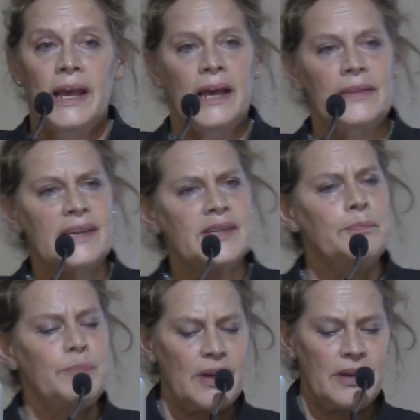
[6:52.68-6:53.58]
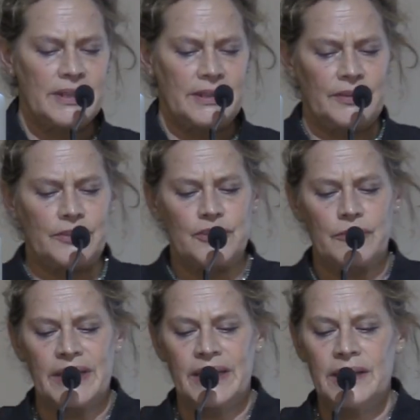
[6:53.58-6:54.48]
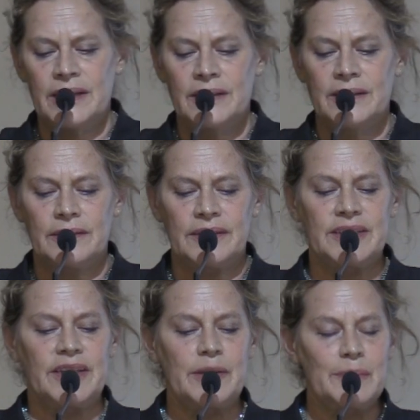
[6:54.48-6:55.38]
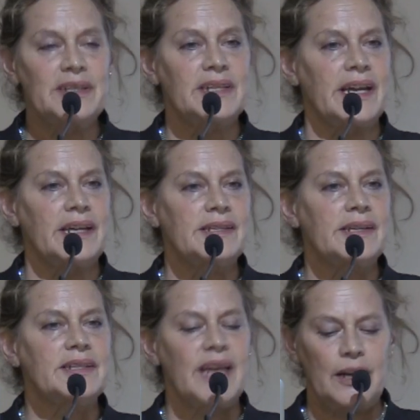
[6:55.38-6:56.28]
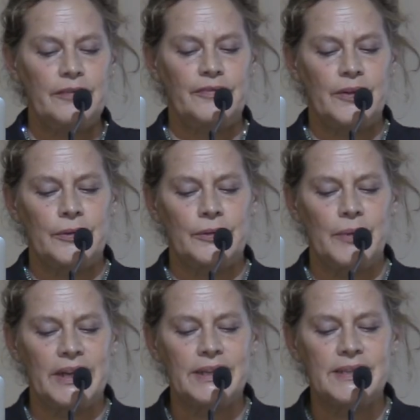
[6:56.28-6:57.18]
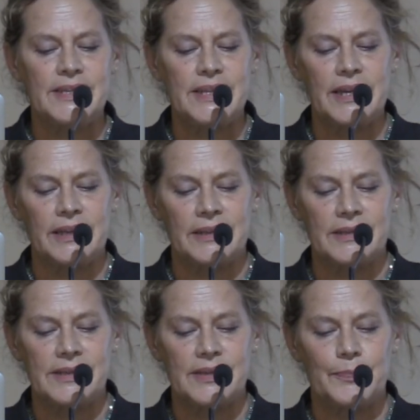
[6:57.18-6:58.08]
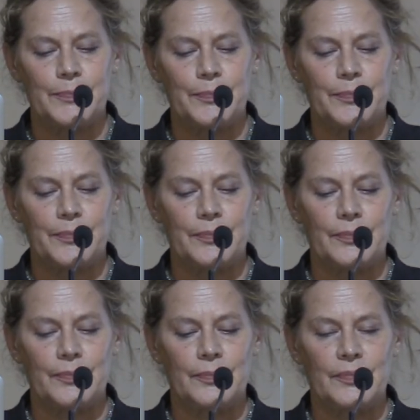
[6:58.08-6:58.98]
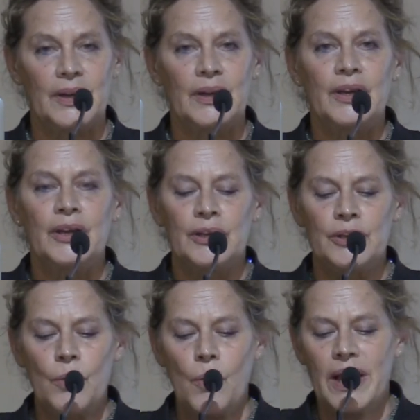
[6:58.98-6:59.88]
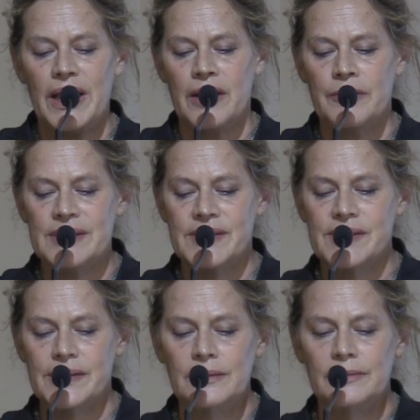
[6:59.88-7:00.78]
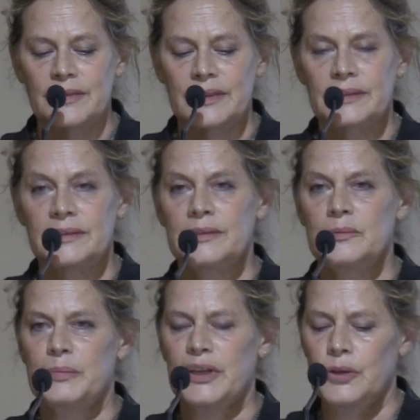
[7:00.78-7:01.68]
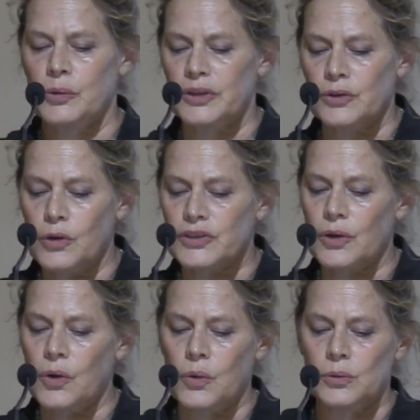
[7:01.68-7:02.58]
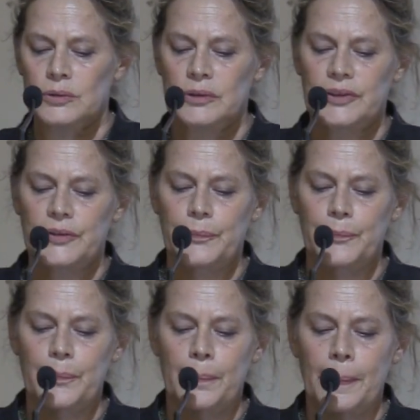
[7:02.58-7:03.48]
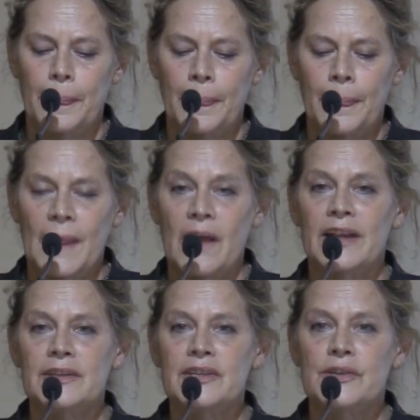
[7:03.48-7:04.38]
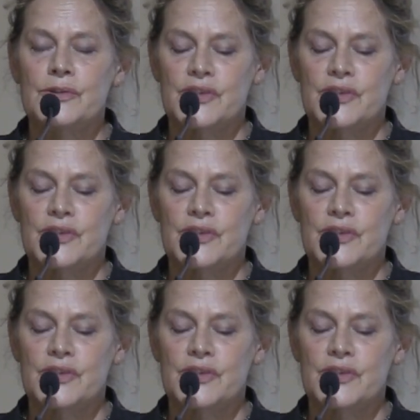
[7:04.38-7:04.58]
and there's a bird in the tree that imitates a telephone when it sings. Your hair is silver, but you are not old. Under your